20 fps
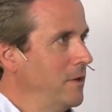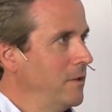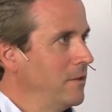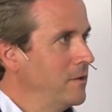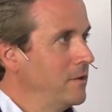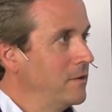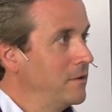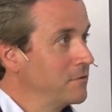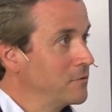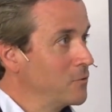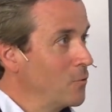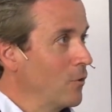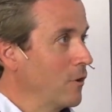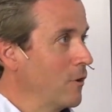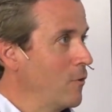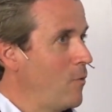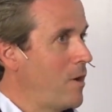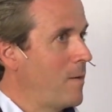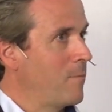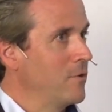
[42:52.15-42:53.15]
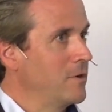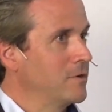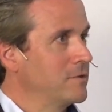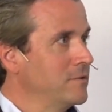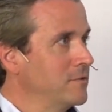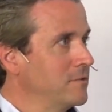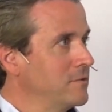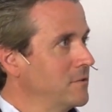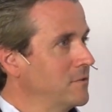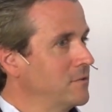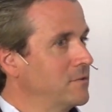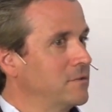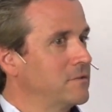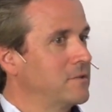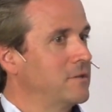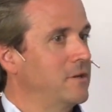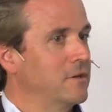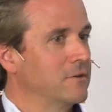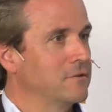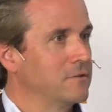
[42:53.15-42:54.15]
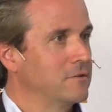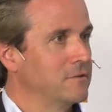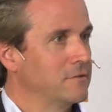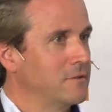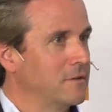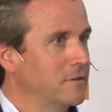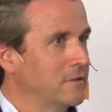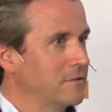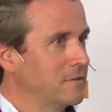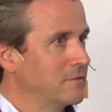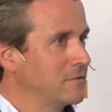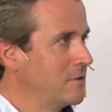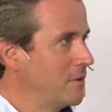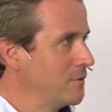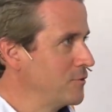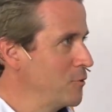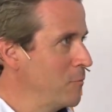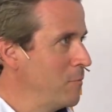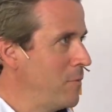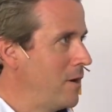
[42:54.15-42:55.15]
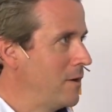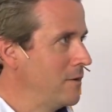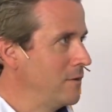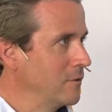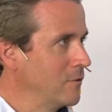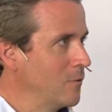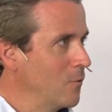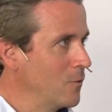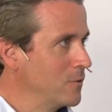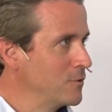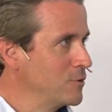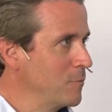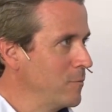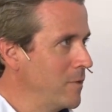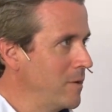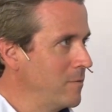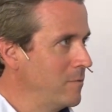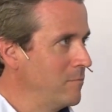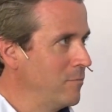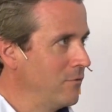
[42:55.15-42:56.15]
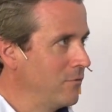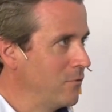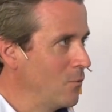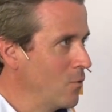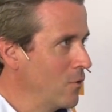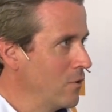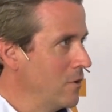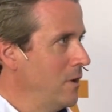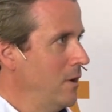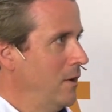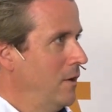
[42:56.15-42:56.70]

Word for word: the historic cooperation that's existed here since like the Saltsjöbaden Accords or maybe before